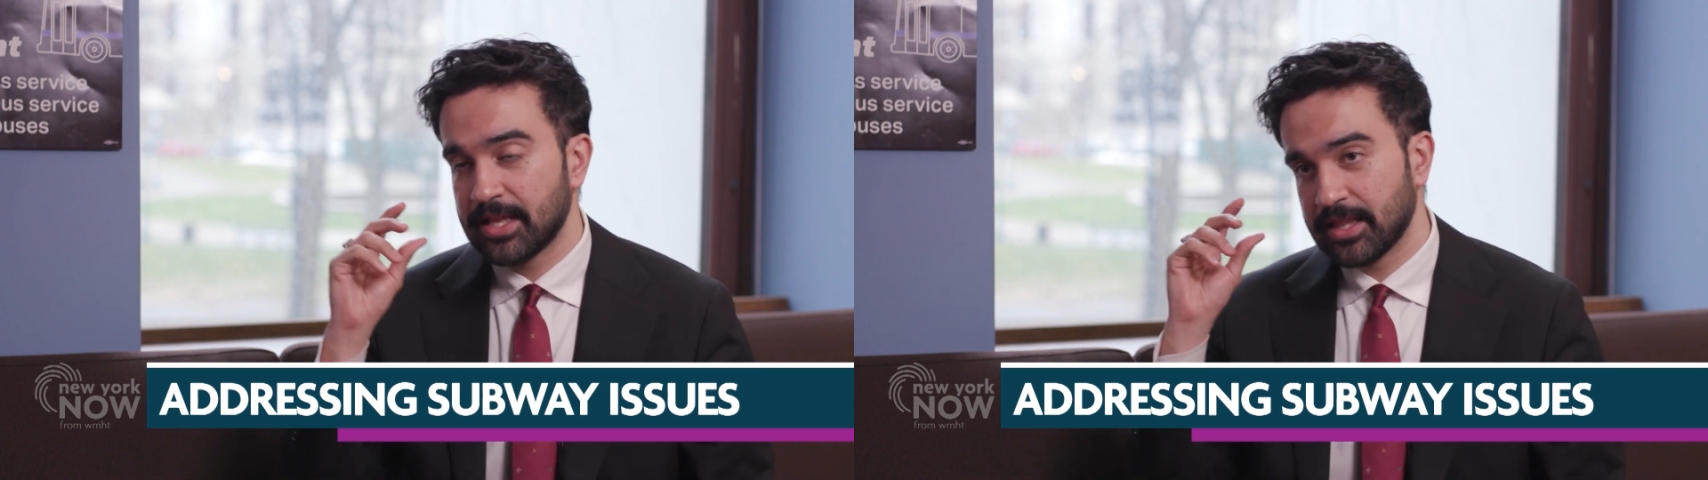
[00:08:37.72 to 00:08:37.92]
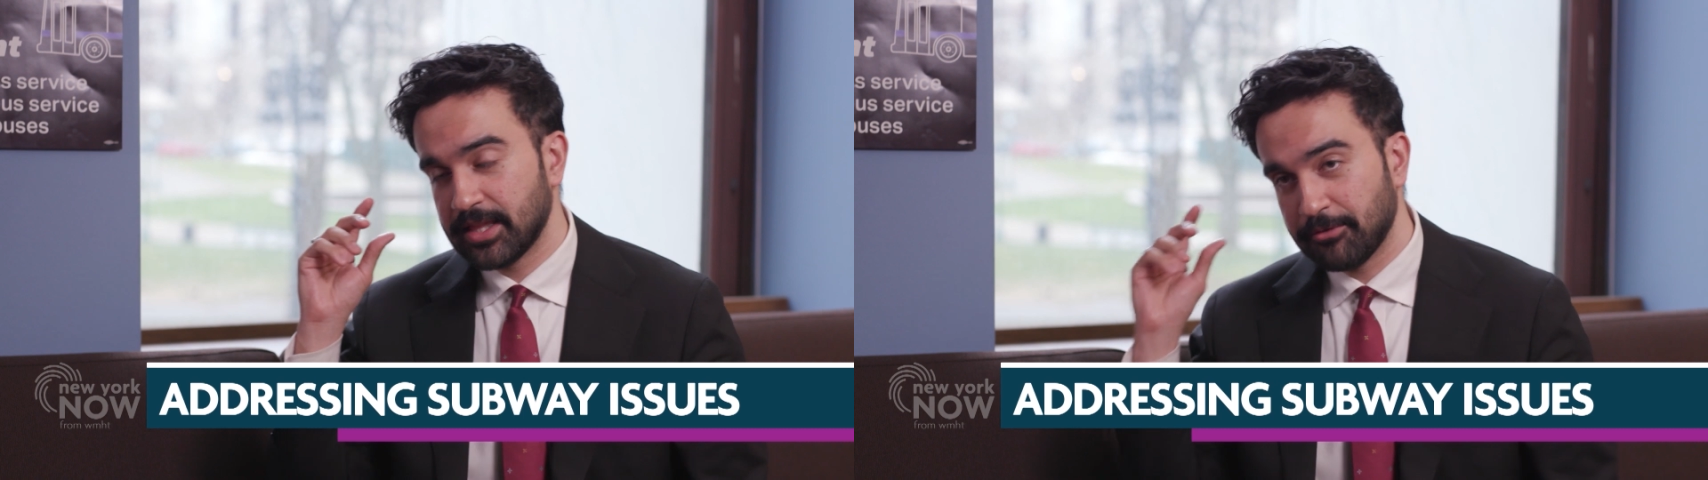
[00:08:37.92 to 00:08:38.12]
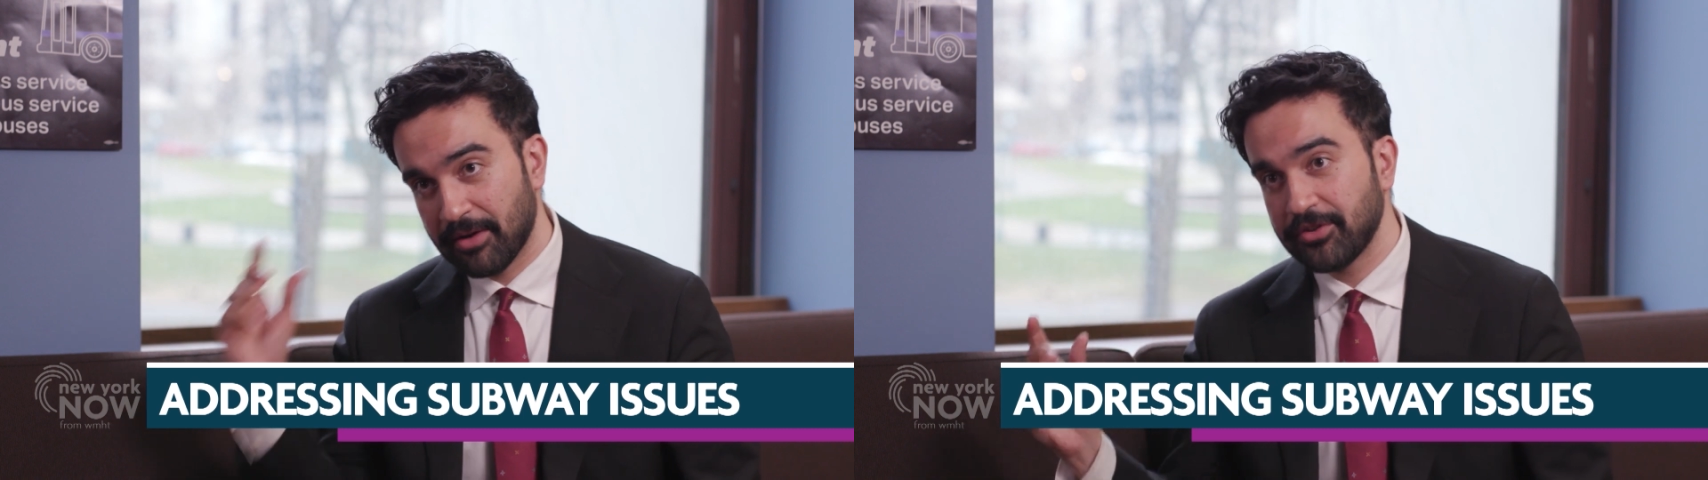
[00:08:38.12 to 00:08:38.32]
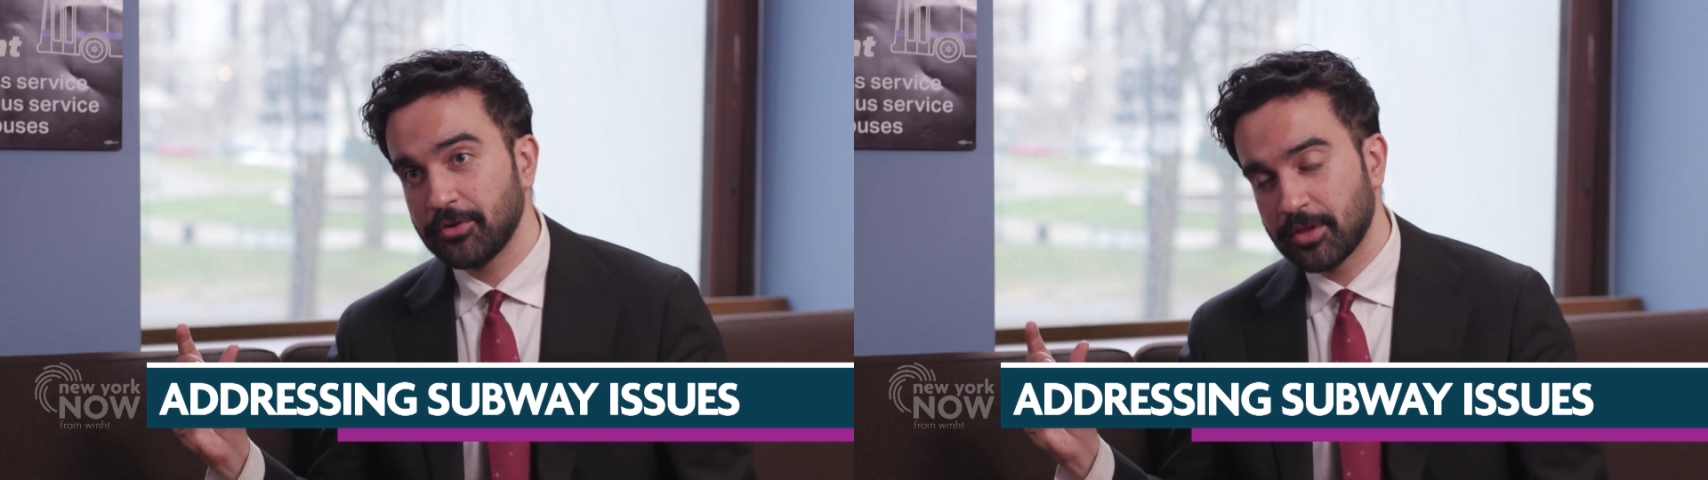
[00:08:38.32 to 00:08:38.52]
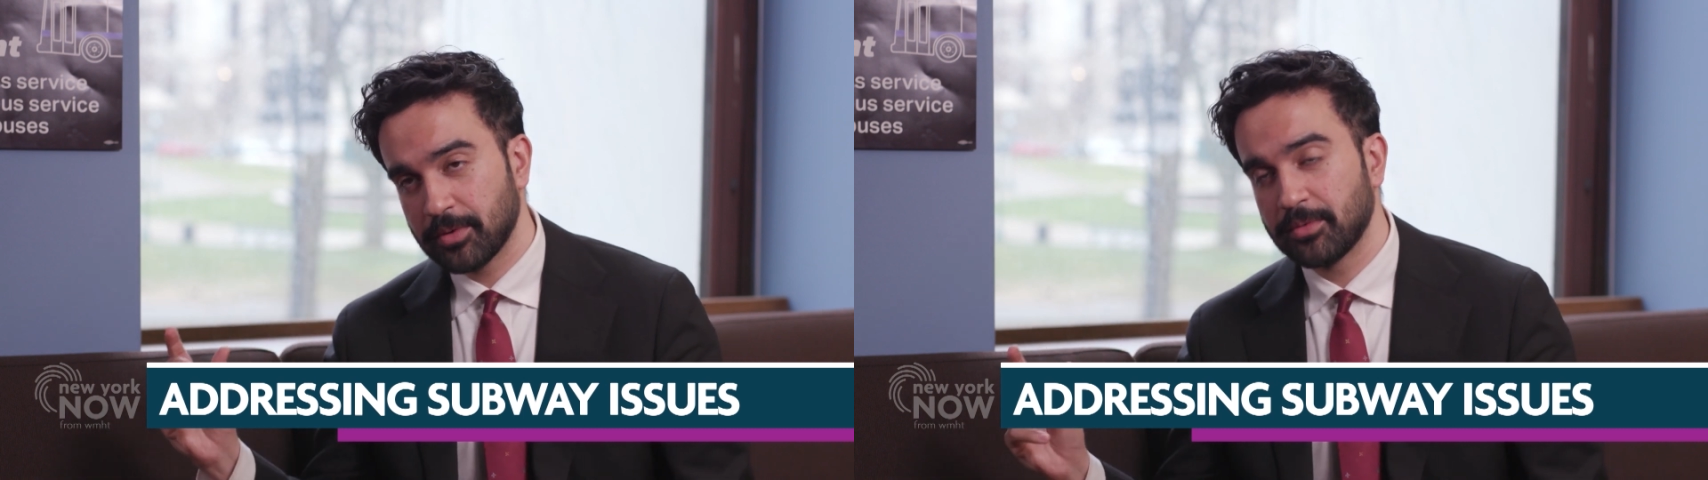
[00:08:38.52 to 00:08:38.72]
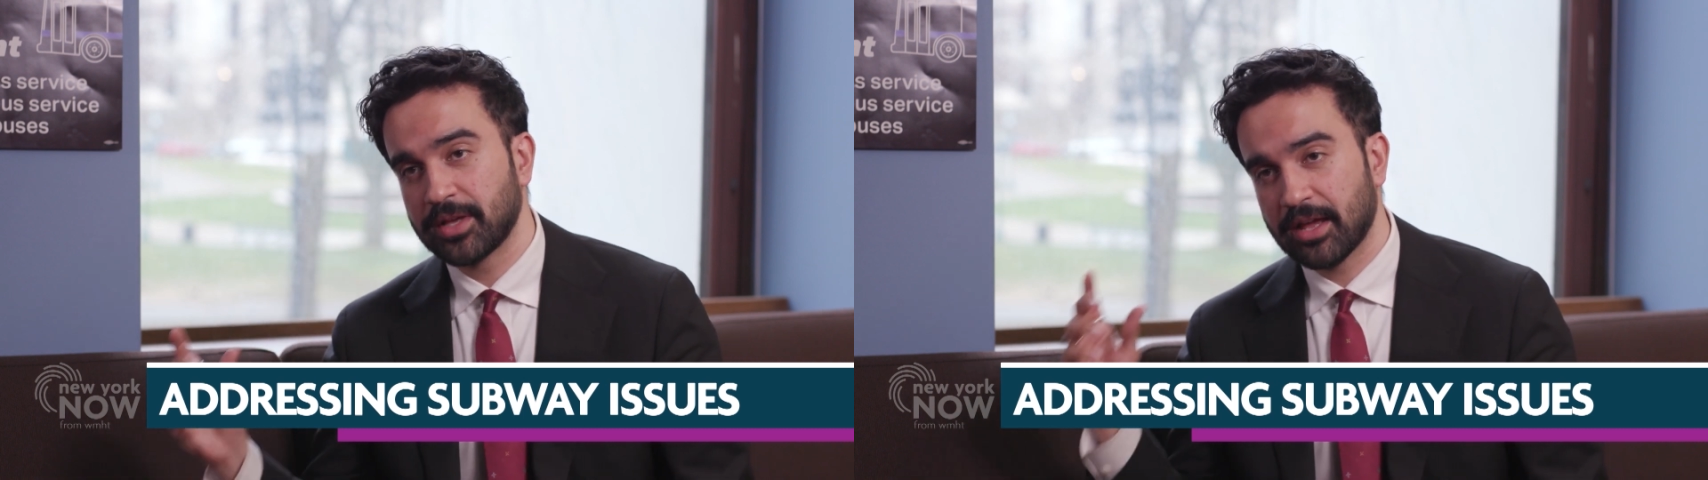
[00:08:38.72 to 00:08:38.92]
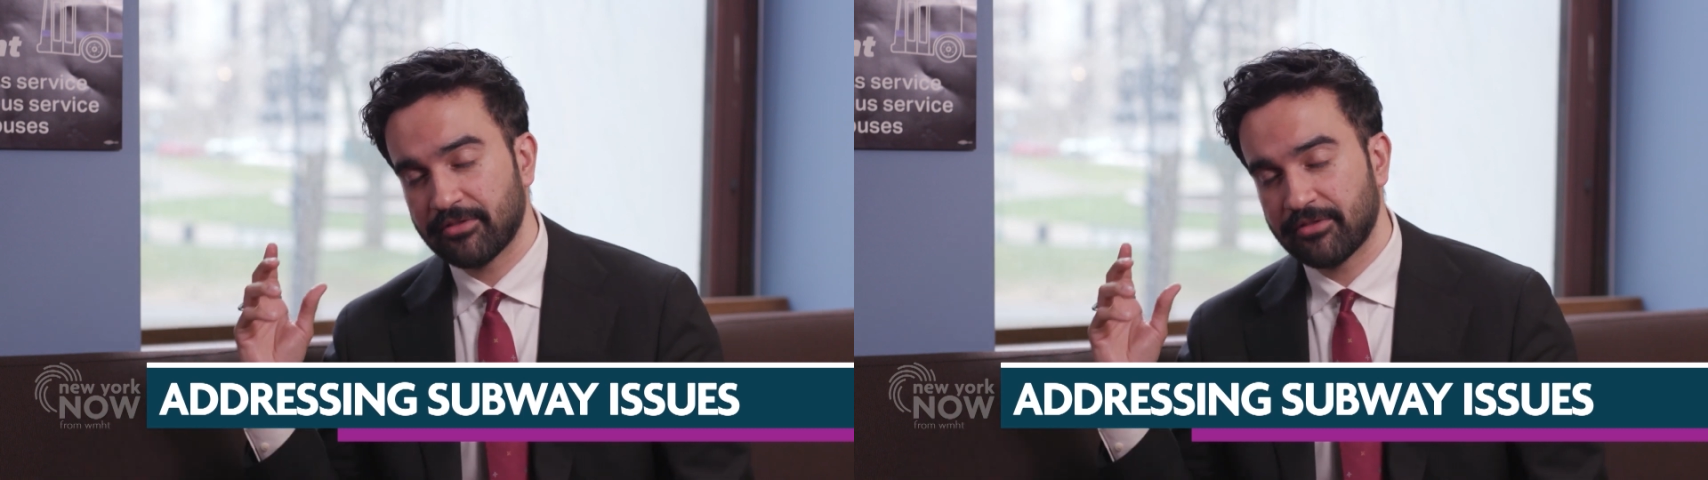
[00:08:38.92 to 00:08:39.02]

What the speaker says: the revenue that we will get